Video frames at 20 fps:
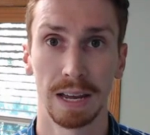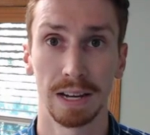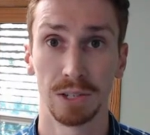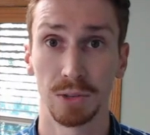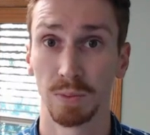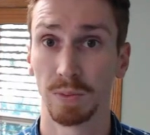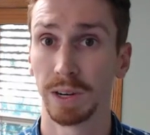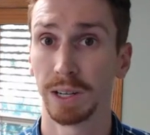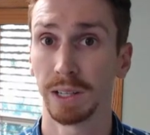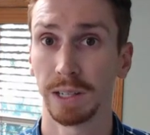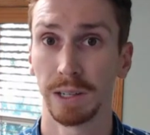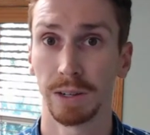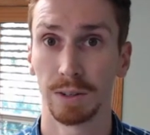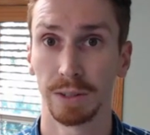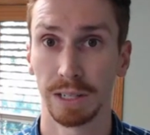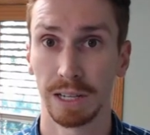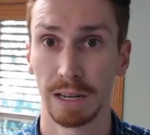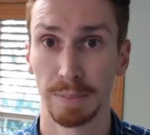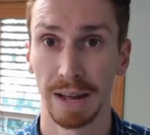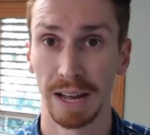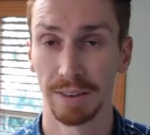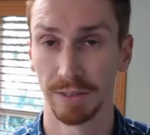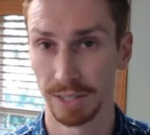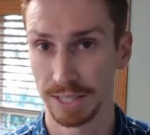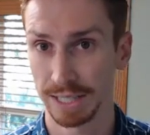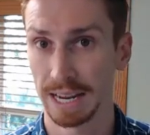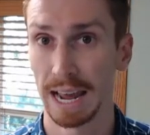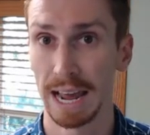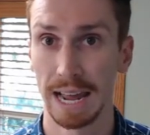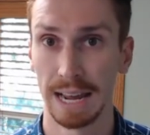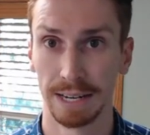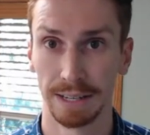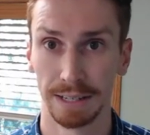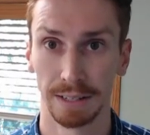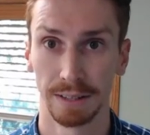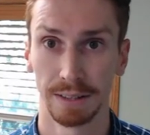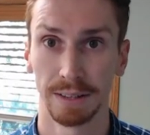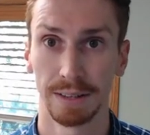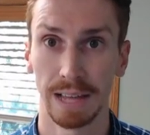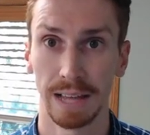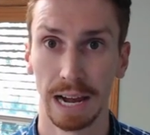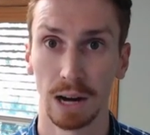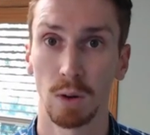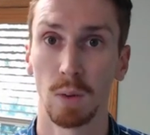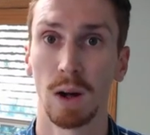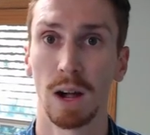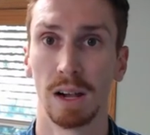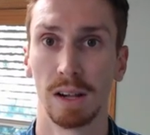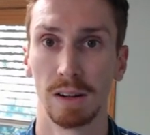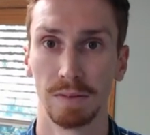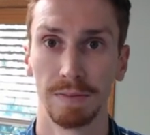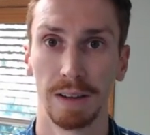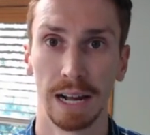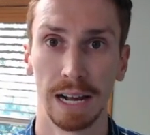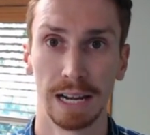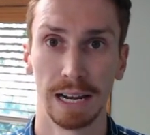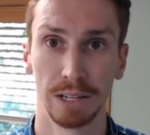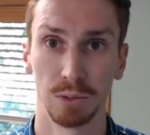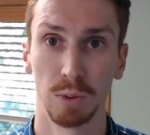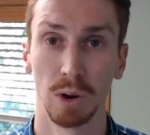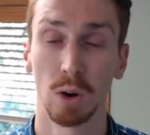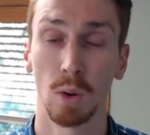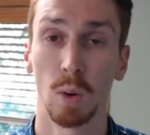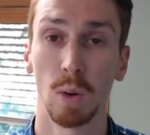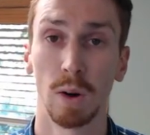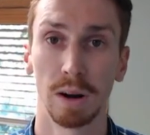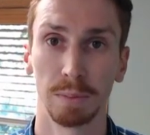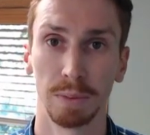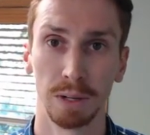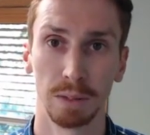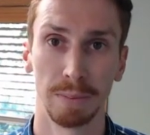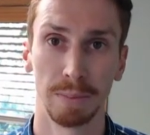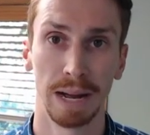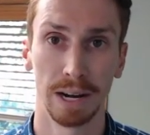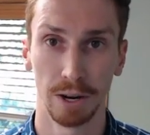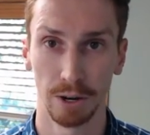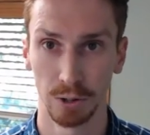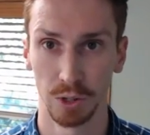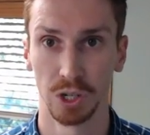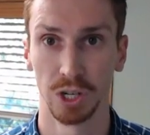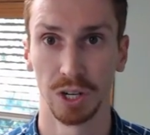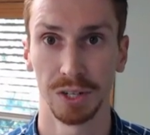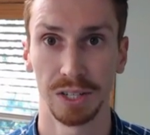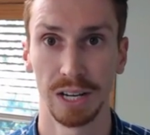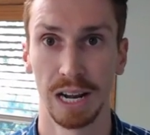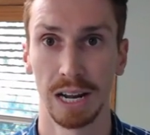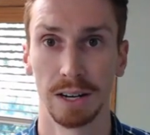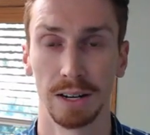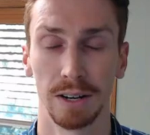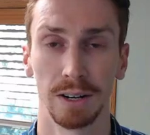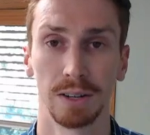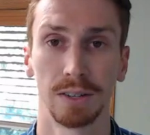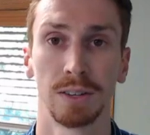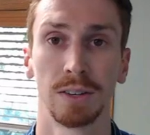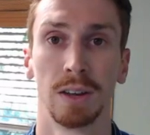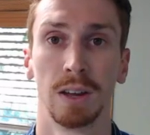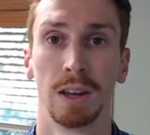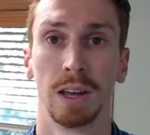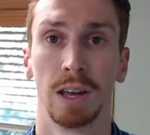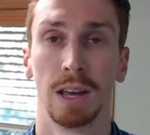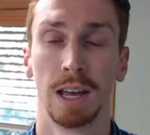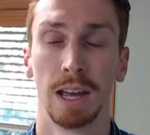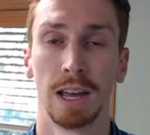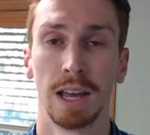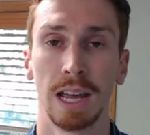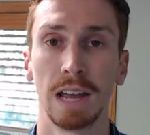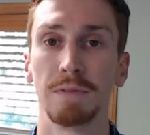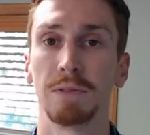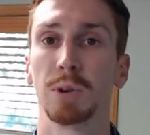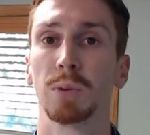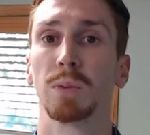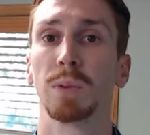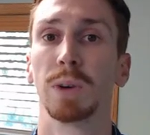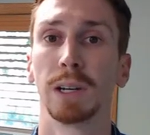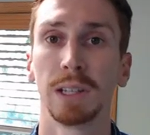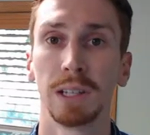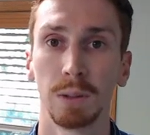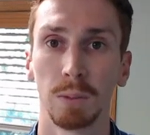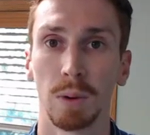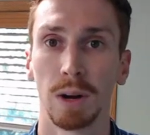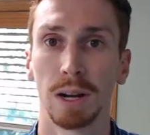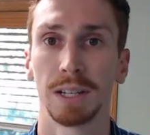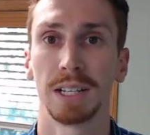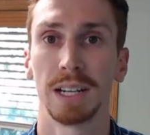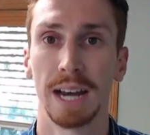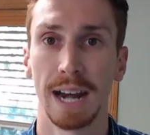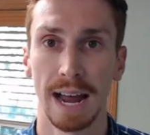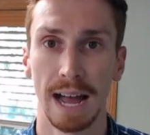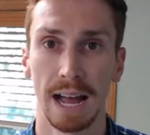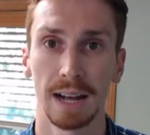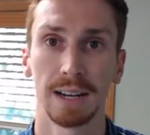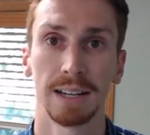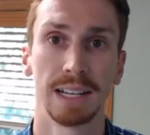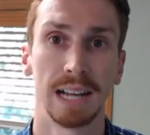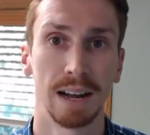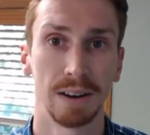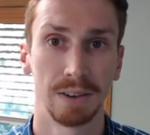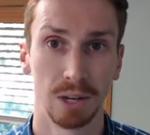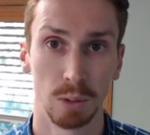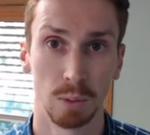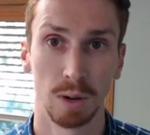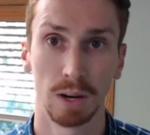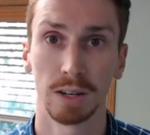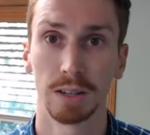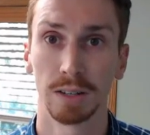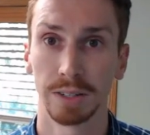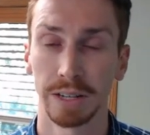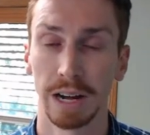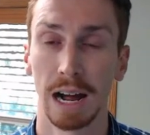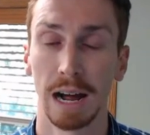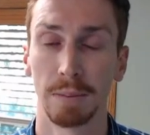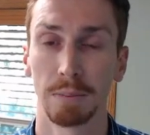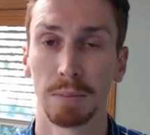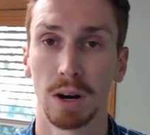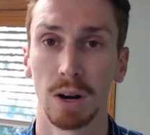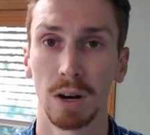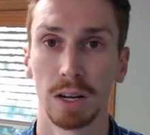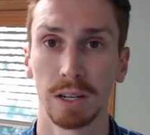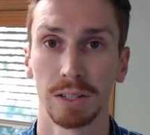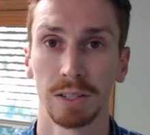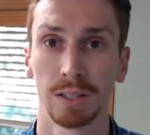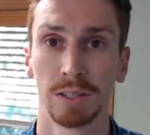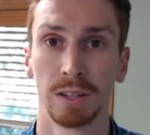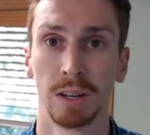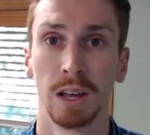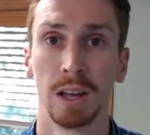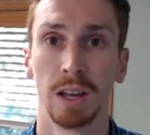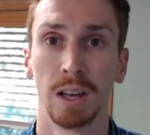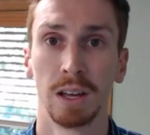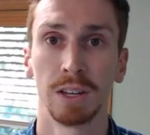it's really only about 10 that qualify as recordable by OSHA standards. If you really want to knock down your workers' comp costs,